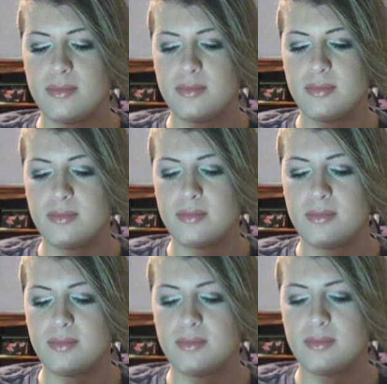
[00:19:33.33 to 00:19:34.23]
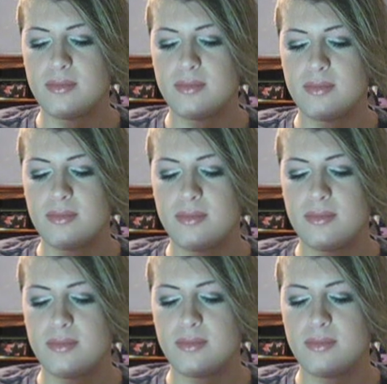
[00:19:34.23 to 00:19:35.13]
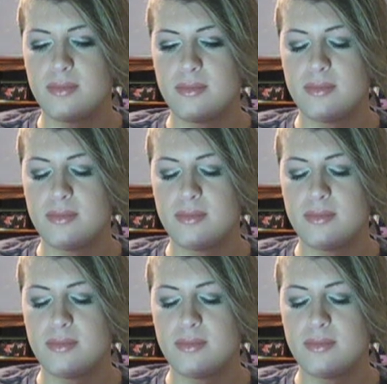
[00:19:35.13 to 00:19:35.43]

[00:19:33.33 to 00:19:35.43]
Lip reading: Nobody speaks.